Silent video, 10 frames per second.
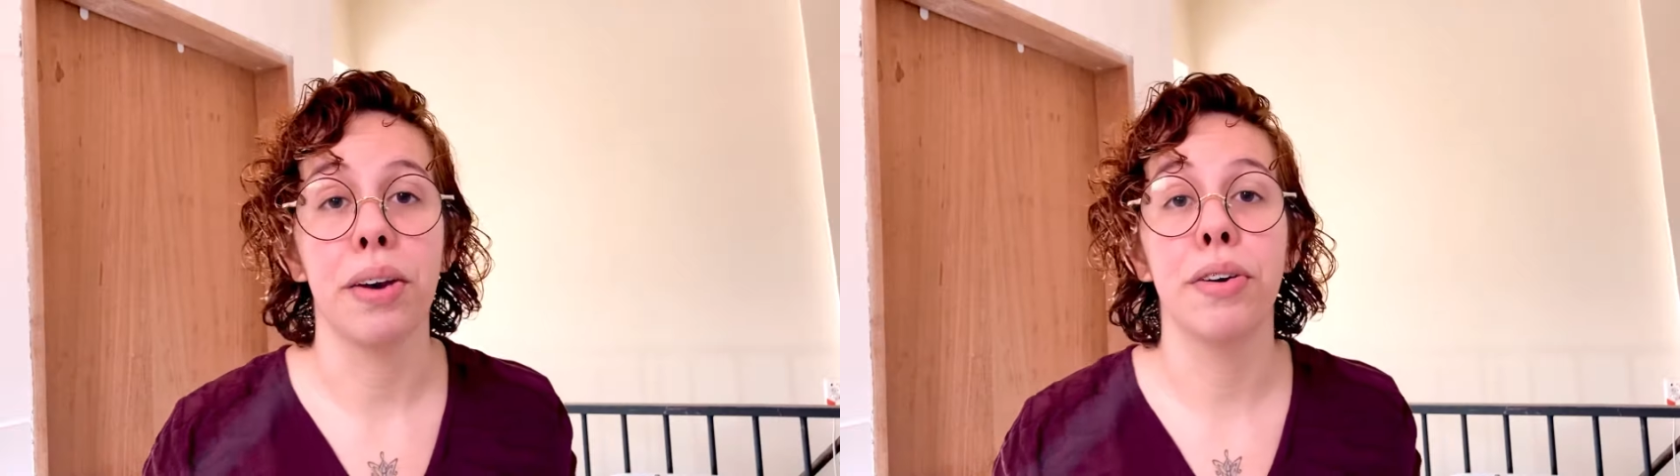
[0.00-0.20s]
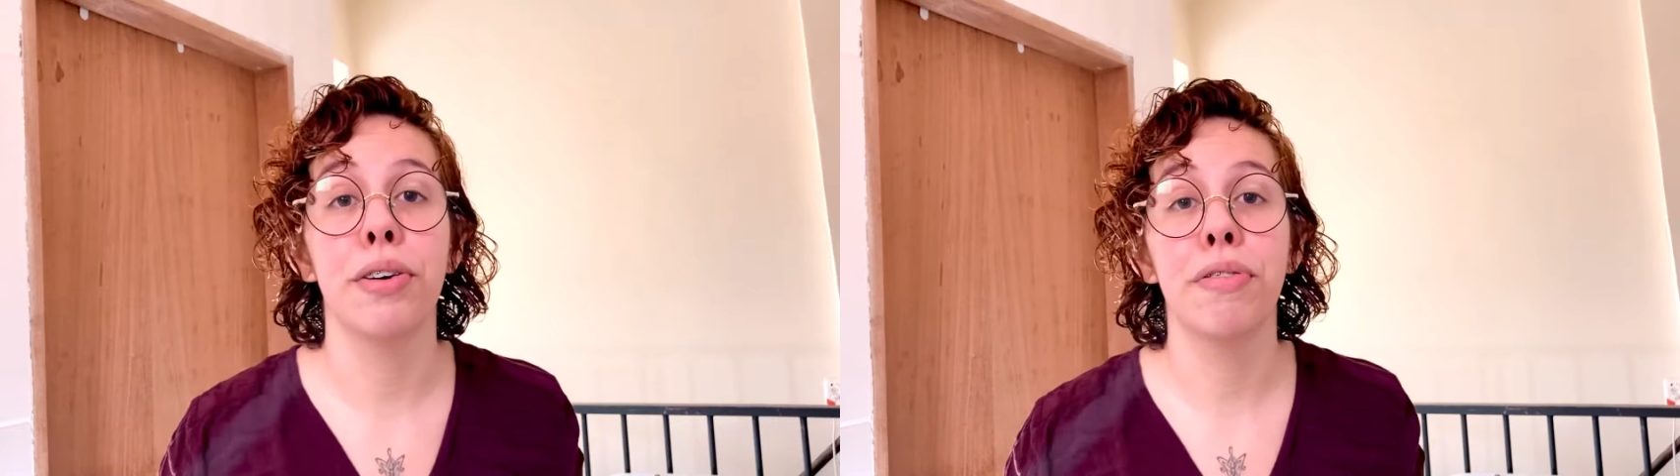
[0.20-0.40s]

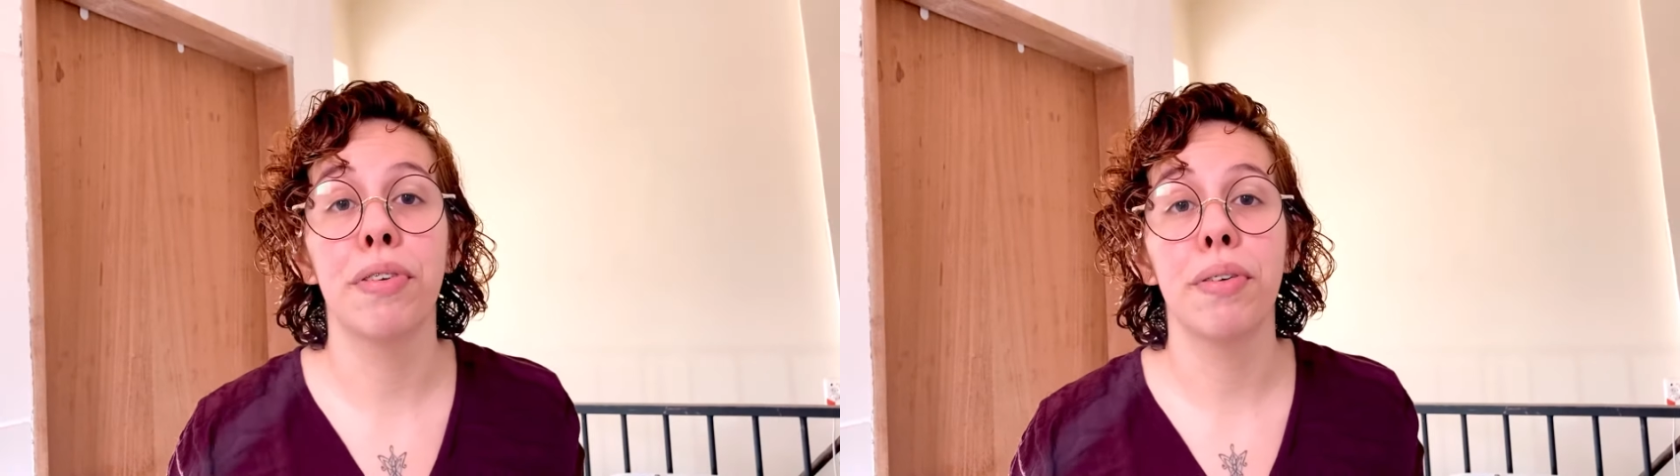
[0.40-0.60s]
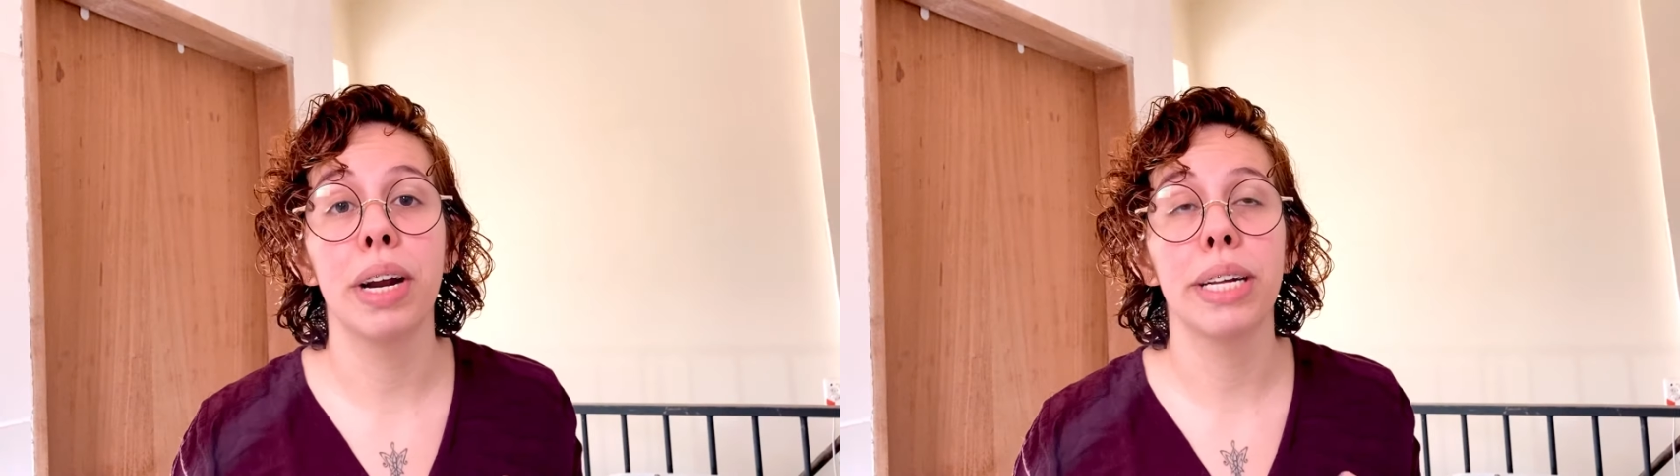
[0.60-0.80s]
her
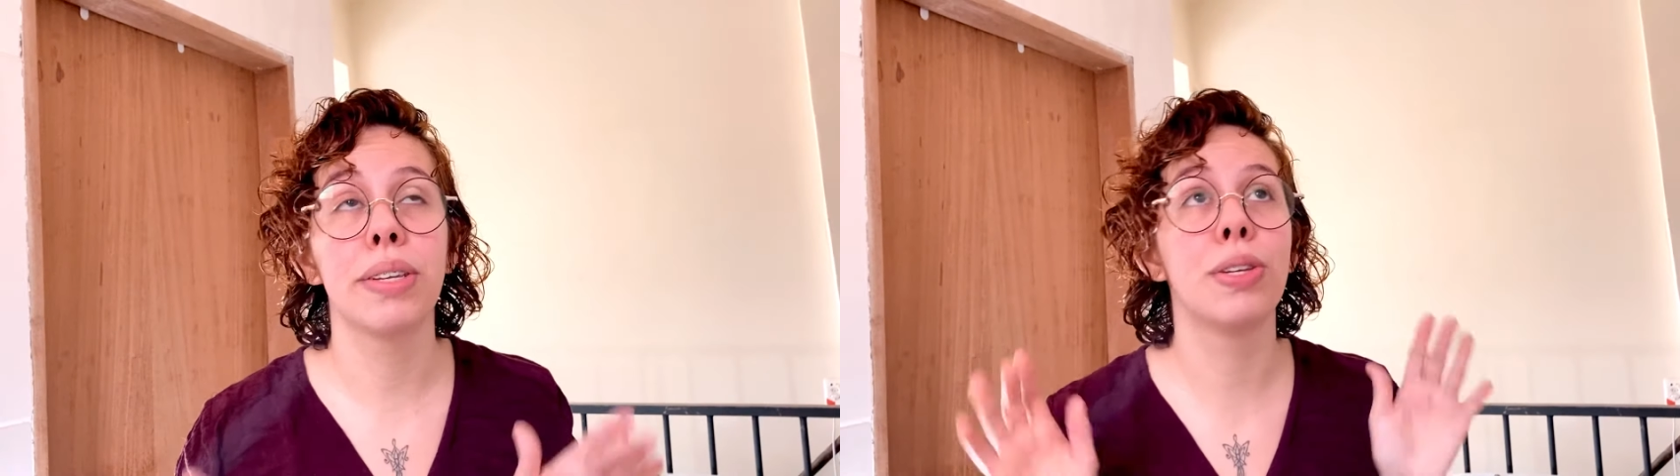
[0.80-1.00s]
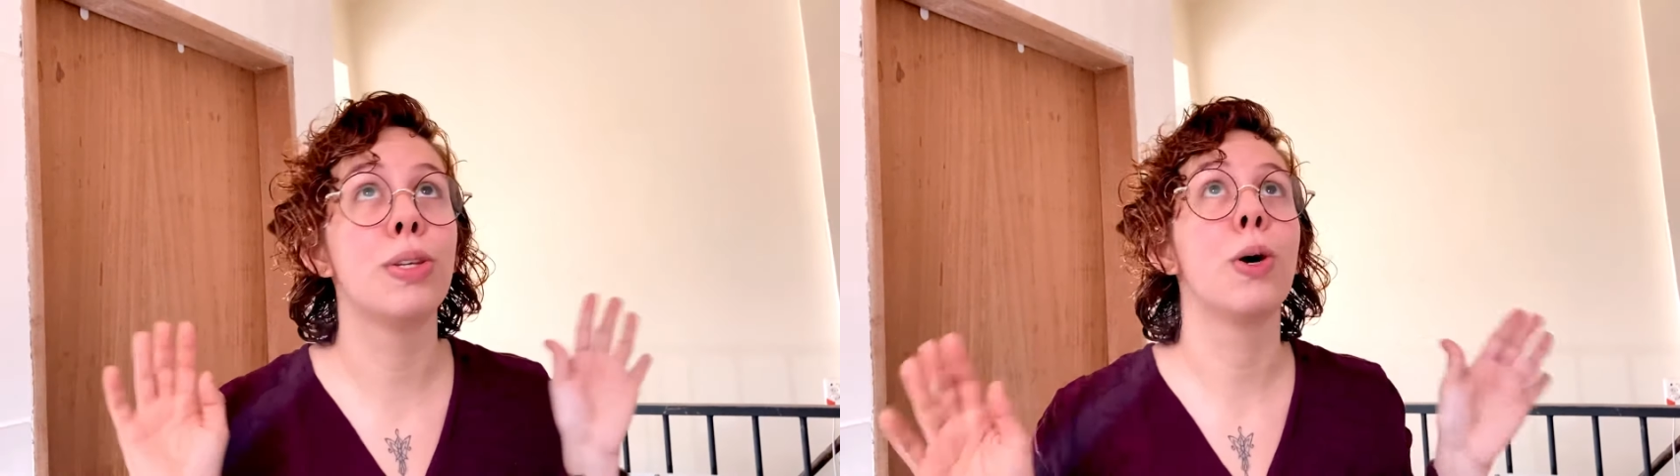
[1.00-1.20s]
for
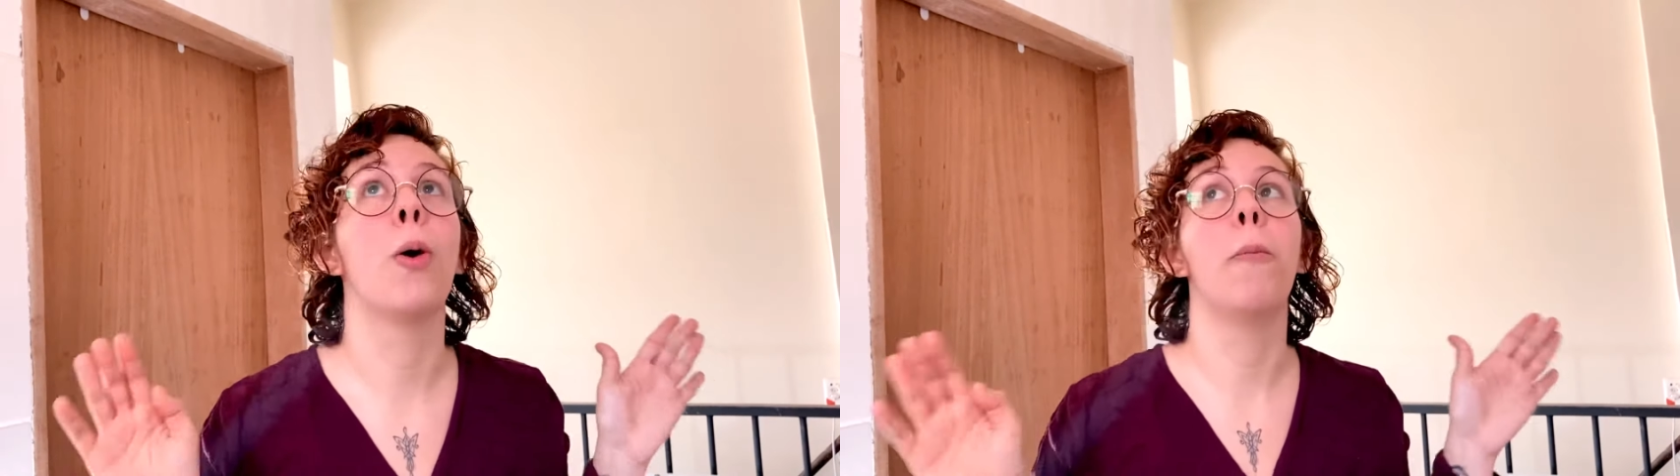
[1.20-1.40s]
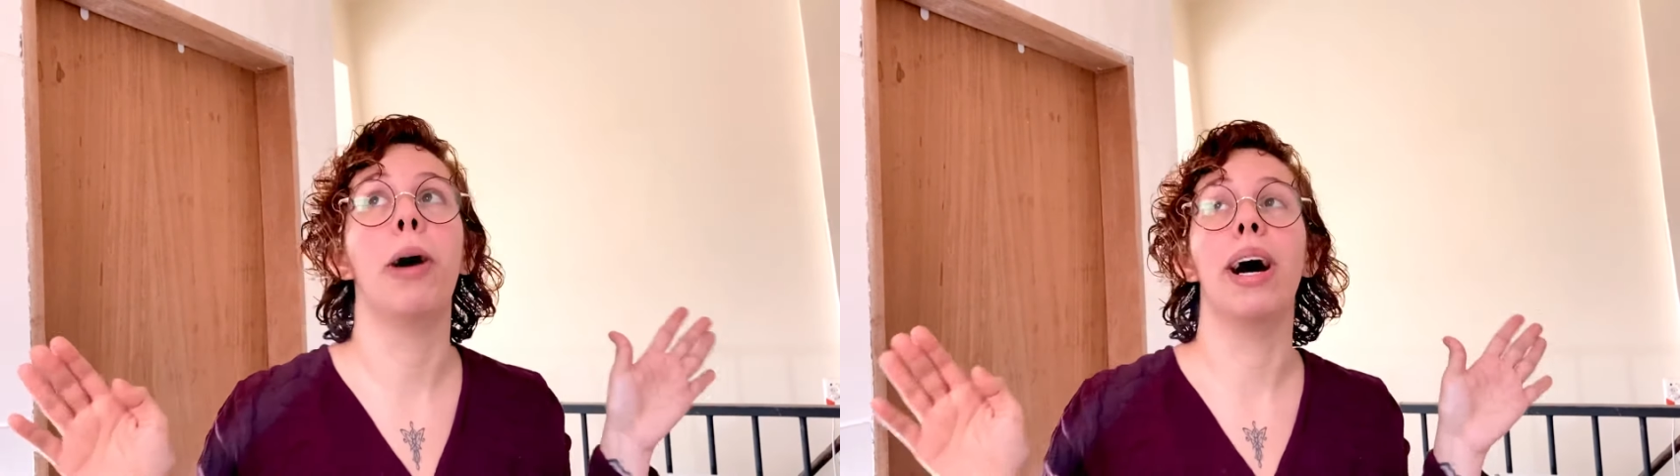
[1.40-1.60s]
it
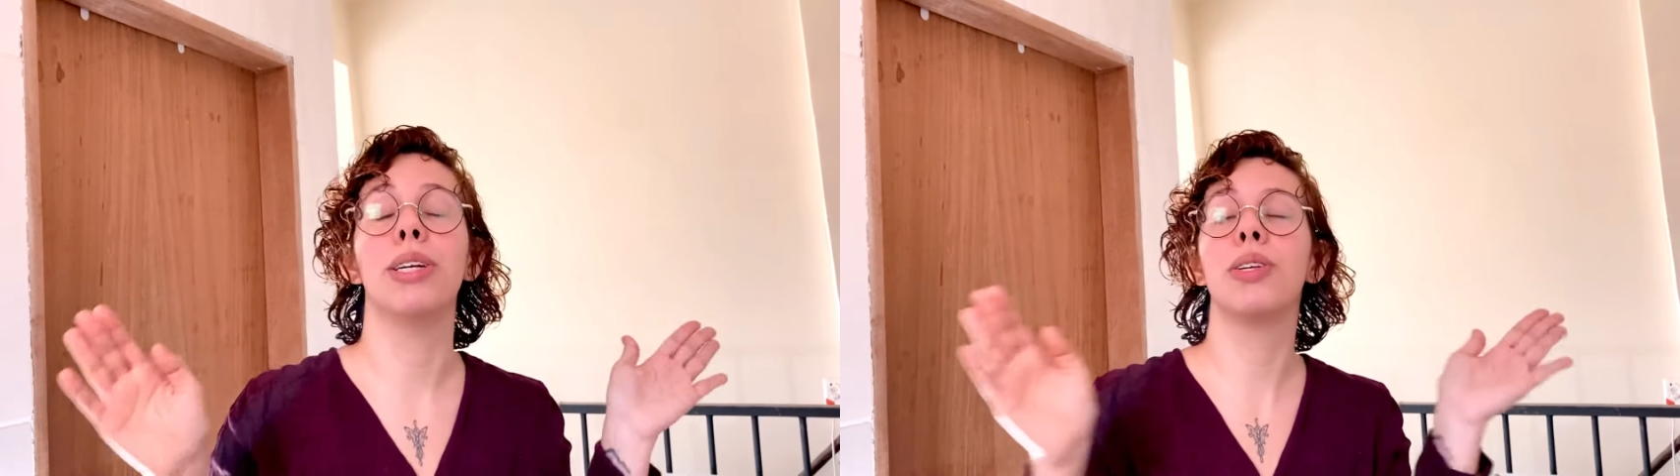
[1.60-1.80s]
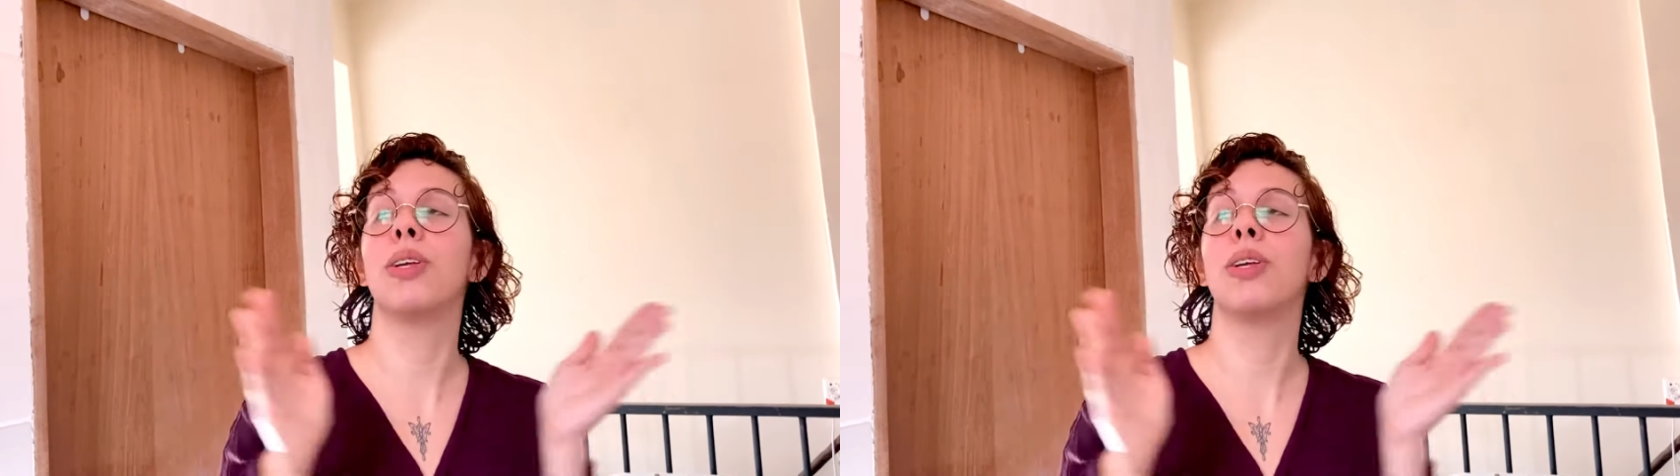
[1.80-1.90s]
so much.